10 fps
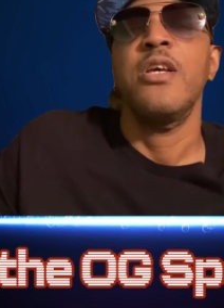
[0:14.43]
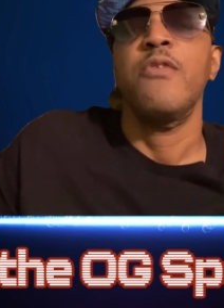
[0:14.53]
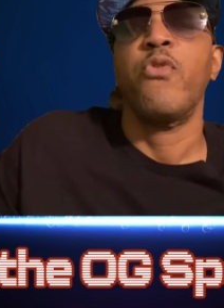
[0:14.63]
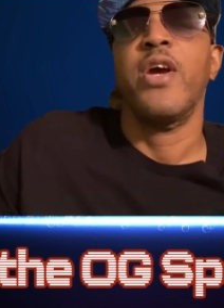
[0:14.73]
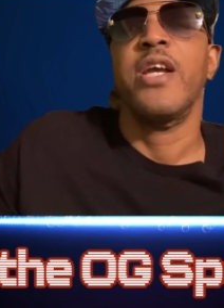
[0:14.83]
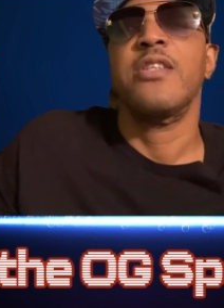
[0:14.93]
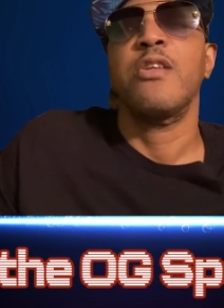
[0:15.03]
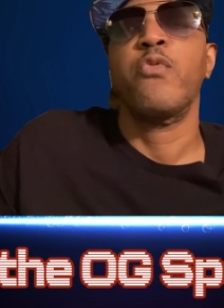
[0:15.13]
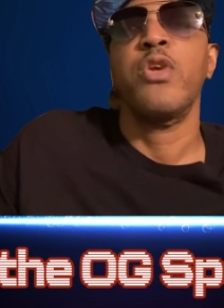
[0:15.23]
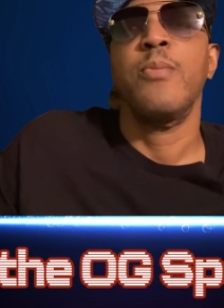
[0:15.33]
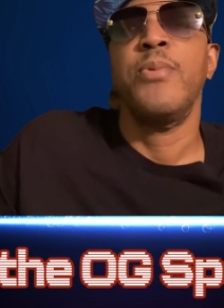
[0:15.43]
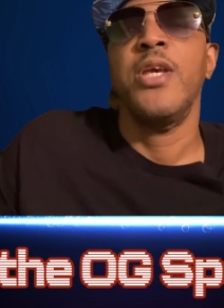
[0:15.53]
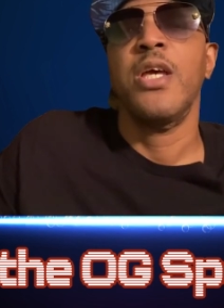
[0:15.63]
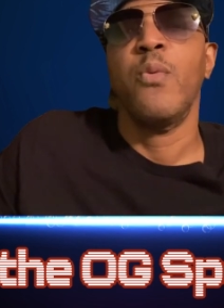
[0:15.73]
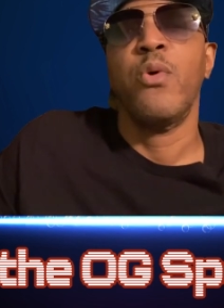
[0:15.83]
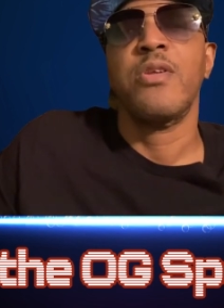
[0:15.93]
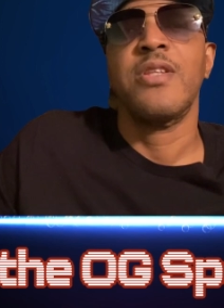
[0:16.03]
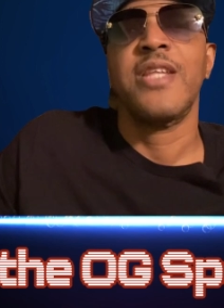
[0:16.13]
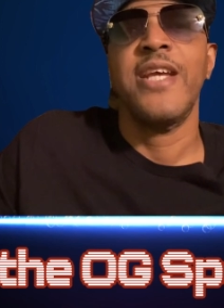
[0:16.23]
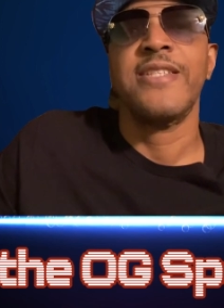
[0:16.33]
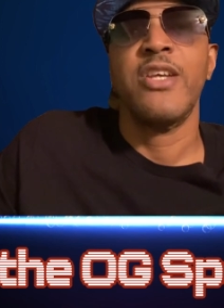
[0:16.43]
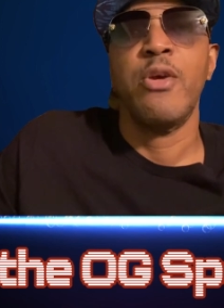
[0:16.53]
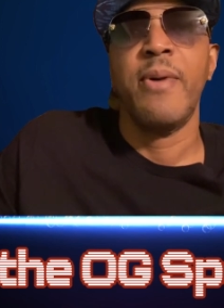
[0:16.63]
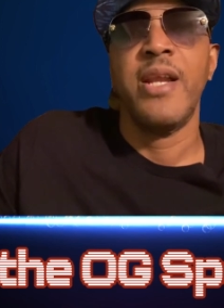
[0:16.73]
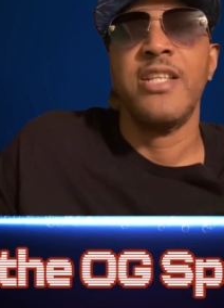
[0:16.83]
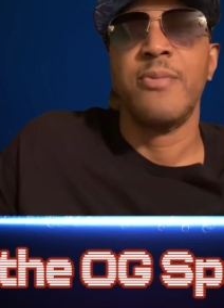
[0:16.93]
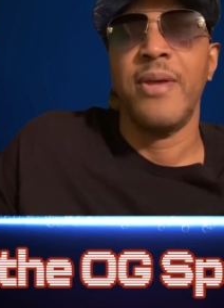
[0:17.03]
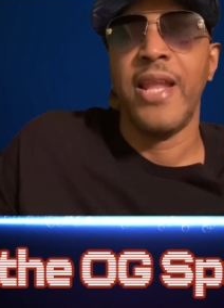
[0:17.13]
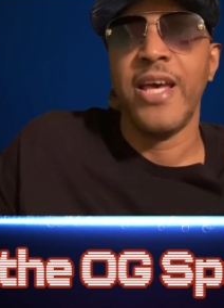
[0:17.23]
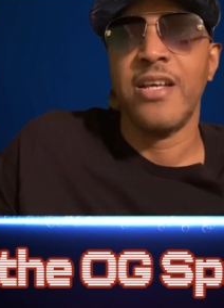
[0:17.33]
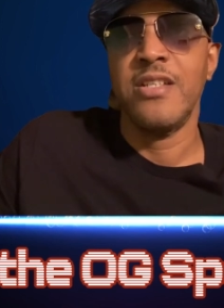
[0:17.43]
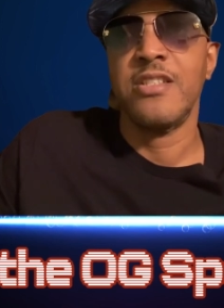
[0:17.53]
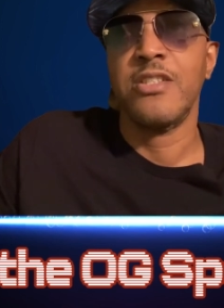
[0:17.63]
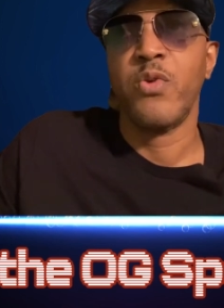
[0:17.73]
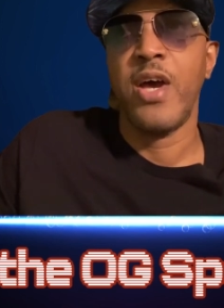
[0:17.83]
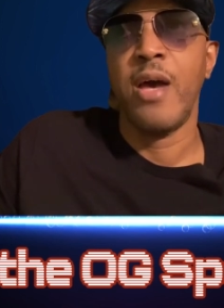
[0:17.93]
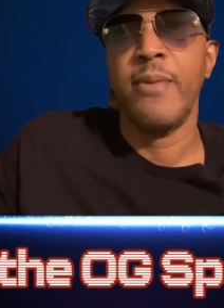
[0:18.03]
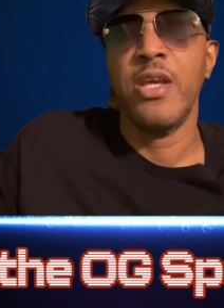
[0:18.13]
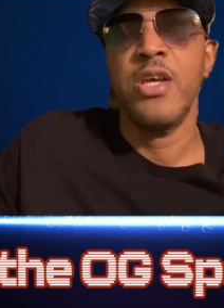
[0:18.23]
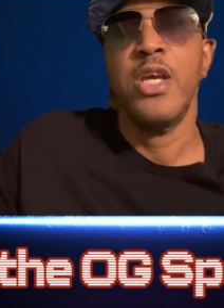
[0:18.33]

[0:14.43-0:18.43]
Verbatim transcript: Before I get to the free pick, I want to thanks to everybody that's been liking and subscribing.